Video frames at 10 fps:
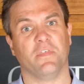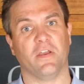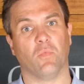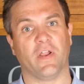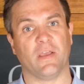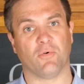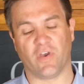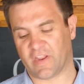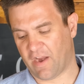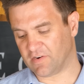their 1
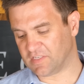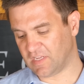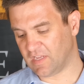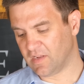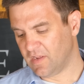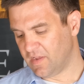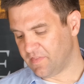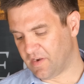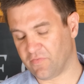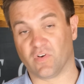MOA guarantee
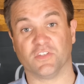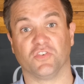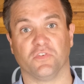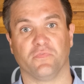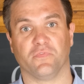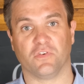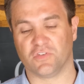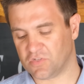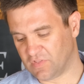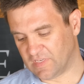that everyone's sort of
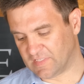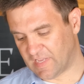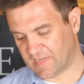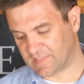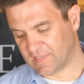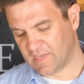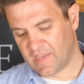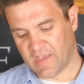used to these days.